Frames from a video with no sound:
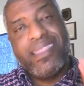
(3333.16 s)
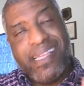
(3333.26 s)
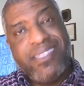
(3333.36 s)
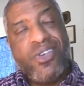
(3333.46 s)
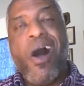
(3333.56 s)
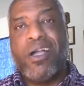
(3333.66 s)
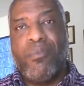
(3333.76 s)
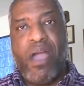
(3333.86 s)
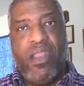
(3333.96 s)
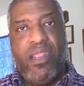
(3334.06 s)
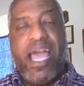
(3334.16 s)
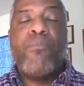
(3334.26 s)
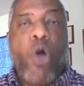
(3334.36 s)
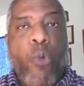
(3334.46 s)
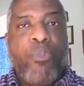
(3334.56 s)
Let's talk about it.
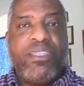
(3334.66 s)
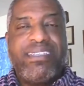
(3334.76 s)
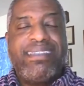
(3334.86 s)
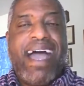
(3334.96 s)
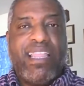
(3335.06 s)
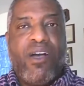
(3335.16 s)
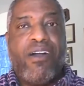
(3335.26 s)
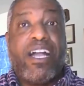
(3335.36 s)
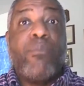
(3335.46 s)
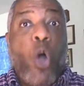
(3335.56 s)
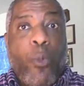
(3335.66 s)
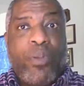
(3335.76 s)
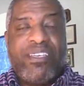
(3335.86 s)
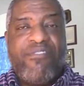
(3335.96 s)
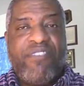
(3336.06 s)
I'm open to dialogue. I'm
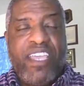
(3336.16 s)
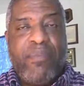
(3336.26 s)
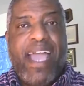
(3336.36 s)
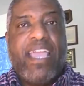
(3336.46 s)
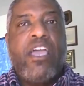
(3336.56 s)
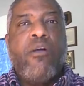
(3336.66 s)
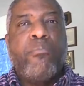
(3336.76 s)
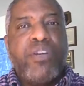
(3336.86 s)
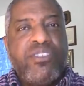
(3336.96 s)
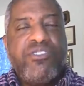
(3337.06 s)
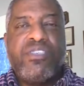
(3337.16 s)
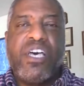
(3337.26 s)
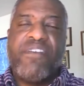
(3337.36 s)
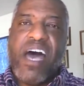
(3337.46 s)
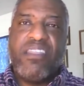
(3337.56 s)
open to feedback. Put
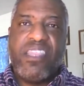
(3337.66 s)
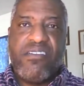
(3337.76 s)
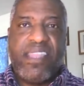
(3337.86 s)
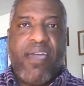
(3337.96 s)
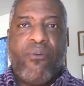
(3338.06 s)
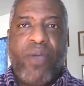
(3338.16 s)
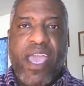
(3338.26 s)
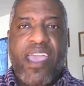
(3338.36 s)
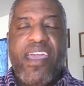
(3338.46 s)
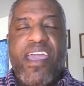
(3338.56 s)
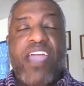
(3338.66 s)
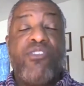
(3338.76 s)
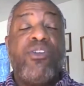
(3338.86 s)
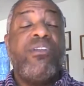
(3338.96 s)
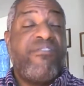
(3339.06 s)
yourself out there in that way,
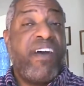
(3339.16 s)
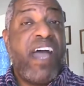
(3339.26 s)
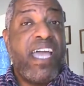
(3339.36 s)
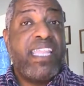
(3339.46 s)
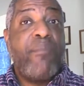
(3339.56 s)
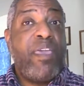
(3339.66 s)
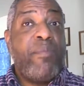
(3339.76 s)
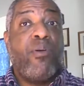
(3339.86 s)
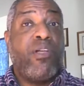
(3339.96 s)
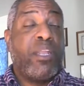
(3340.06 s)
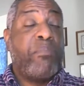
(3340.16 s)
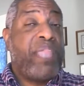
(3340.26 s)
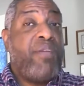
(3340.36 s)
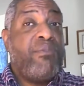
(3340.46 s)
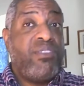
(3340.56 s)
and you're going to find that people are going
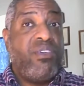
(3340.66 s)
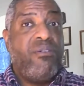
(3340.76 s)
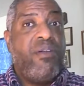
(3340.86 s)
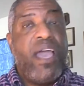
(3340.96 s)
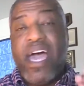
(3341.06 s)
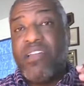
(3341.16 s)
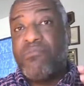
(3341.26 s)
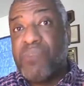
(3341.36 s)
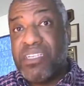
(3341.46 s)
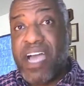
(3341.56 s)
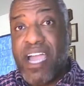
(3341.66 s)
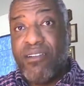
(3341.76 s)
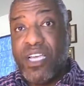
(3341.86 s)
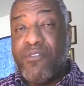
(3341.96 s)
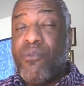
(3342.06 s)
to play with you at a much
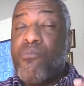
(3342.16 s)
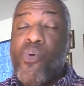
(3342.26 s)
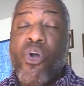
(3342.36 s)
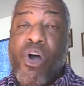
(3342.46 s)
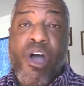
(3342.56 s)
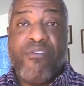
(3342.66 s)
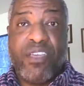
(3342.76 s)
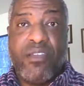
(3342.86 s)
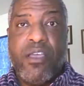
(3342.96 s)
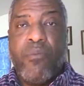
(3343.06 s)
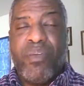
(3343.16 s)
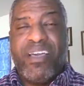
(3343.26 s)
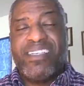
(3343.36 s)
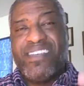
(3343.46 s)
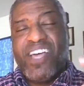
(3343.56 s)
higher level more often
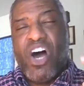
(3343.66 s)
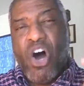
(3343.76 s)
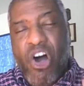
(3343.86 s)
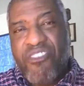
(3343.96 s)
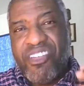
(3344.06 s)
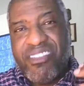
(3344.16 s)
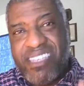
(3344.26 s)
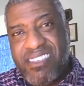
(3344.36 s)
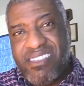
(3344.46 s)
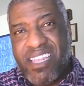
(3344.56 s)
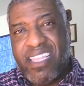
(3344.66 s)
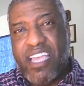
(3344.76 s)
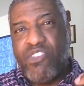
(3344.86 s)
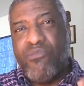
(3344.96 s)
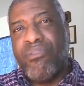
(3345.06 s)
because of the authenticity
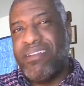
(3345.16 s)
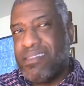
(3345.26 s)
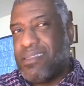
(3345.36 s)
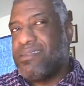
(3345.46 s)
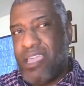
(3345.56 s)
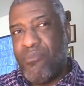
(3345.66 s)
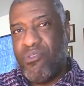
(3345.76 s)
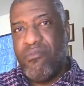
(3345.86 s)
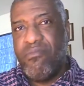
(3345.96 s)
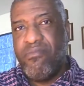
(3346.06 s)
that you bring to the table.